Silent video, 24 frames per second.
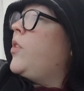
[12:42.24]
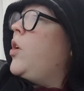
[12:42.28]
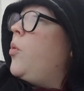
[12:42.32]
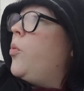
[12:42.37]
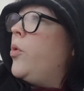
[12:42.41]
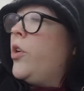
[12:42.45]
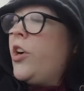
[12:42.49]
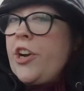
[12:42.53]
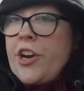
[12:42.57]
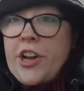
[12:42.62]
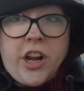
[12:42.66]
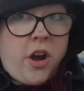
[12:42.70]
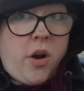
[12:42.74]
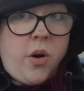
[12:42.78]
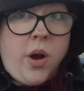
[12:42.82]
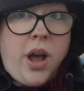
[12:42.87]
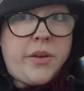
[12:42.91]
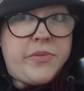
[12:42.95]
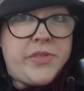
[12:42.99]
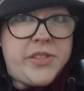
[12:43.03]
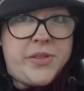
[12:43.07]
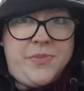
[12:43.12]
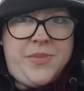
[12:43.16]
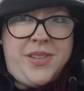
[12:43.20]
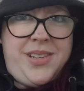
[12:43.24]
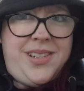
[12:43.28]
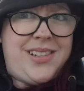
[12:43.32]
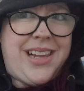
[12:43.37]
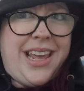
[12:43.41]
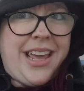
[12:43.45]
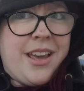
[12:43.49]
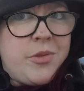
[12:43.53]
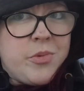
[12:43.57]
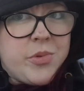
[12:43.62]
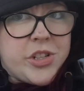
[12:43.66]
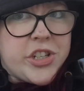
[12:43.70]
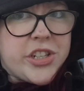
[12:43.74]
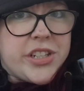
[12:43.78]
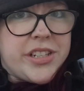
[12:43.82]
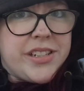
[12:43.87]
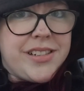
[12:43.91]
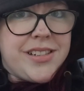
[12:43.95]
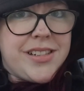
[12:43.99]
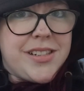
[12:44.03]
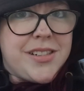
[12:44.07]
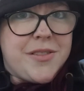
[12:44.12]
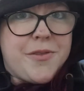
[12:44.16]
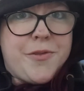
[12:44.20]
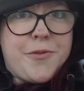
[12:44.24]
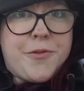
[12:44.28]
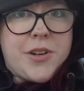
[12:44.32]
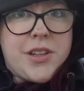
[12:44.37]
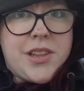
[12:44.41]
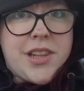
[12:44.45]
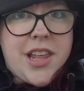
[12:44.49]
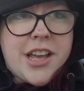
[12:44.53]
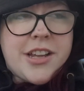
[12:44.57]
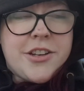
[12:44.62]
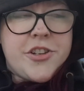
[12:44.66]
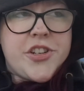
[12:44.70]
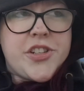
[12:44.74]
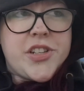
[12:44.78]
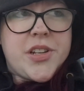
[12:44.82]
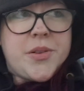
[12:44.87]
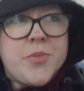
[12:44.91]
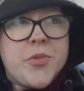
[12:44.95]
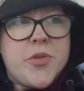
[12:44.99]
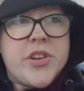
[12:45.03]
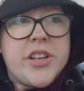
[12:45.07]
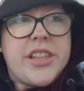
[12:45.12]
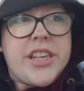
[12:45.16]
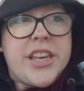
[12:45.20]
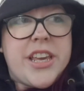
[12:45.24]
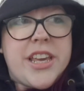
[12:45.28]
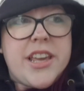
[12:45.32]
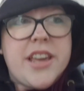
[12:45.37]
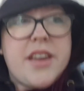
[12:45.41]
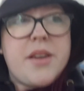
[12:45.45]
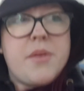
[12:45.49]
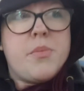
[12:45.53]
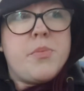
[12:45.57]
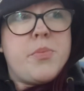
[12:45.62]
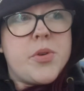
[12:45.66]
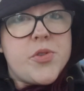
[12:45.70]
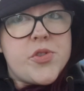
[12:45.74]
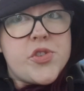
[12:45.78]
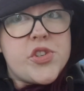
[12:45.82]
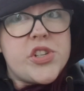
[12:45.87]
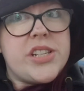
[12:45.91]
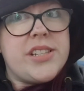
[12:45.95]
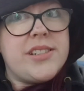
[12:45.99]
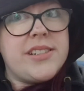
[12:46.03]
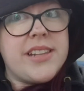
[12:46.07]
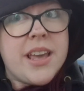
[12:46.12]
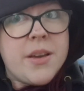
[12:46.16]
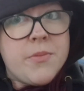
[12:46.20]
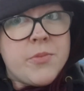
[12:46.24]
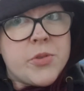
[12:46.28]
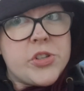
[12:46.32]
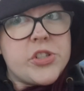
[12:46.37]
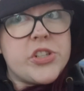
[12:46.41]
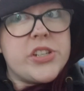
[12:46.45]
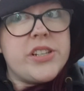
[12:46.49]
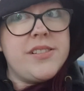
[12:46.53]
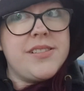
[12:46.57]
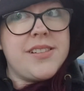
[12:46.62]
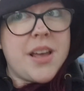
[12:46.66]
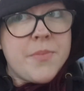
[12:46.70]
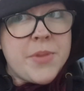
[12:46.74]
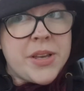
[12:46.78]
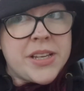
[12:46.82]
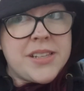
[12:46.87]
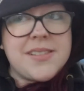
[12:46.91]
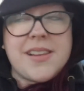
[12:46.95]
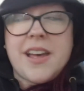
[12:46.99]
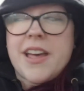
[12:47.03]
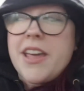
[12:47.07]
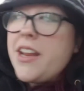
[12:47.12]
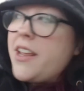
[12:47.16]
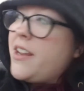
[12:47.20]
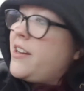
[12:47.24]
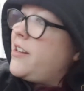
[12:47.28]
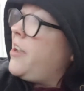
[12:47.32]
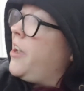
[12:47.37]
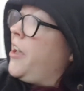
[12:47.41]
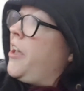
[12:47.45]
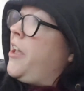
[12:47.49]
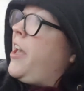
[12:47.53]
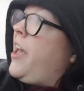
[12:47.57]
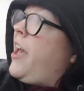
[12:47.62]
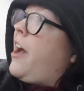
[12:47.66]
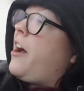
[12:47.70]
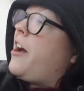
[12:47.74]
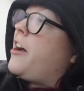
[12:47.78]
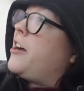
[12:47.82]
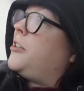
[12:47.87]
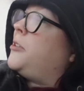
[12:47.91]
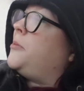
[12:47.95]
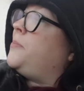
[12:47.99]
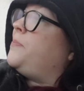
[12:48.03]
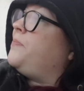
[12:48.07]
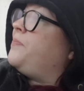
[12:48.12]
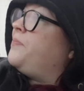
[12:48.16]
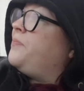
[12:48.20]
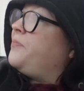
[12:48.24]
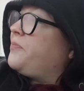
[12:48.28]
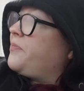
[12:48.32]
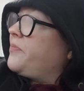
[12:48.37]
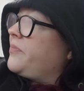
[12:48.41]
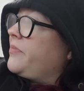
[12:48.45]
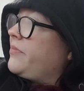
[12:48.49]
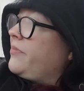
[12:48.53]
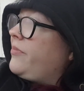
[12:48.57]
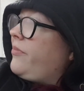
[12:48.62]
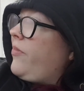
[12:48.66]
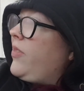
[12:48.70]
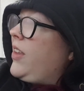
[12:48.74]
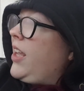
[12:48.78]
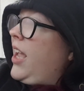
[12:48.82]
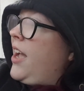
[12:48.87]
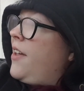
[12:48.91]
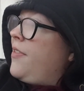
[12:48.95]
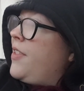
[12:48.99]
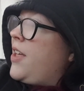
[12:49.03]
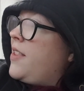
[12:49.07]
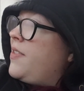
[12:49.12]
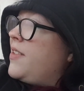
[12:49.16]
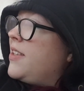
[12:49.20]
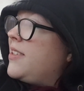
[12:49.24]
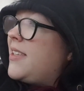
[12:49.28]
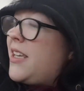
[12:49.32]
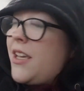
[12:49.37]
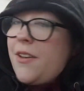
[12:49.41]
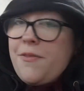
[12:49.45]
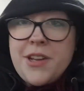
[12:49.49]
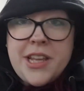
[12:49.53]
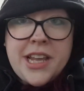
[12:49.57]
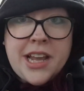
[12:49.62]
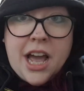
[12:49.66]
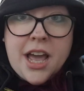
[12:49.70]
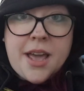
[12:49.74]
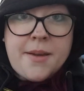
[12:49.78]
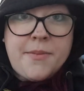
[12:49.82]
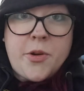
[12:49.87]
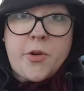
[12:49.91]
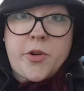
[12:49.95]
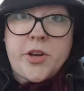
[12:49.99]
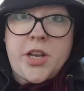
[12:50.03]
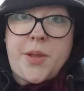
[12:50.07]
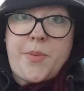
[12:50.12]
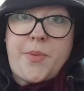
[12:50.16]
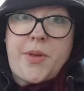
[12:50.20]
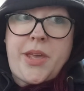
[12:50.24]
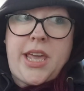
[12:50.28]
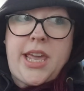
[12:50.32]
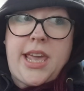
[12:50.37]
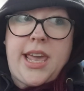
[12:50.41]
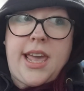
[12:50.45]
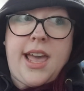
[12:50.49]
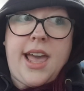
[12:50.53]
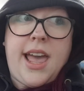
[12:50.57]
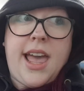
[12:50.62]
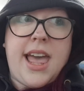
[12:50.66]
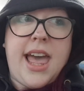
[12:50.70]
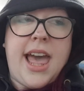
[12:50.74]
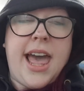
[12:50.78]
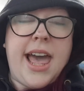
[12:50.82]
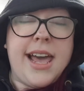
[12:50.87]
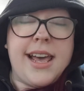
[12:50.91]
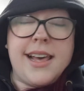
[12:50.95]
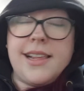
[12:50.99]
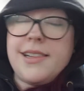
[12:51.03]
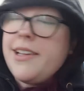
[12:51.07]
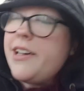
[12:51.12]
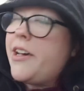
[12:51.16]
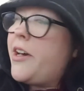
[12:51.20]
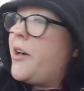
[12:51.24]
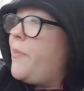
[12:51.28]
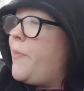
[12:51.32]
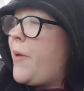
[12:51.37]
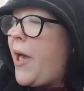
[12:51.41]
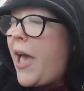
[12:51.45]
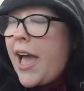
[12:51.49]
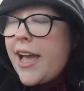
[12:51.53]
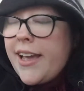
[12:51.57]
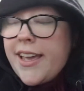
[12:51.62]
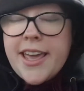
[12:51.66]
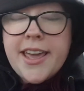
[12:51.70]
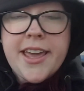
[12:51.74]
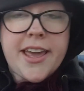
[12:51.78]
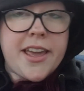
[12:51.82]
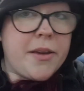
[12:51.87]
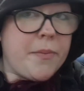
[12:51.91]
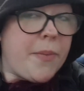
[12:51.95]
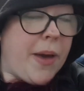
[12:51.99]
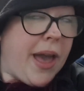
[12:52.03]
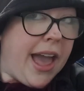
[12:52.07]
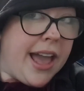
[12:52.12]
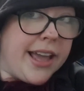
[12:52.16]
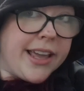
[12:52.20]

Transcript: We're gonna go have some sandwiches for lunch, some really bougie sandwiches. I'm excited. And then this evening I'm going to be hella packing